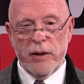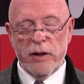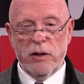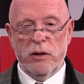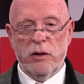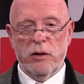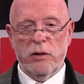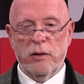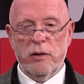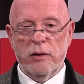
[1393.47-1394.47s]
It,
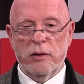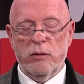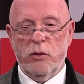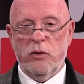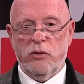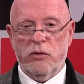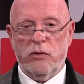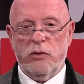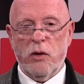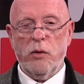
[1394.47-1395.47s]
it
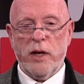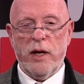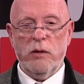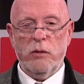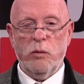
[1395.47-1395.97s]
was okay.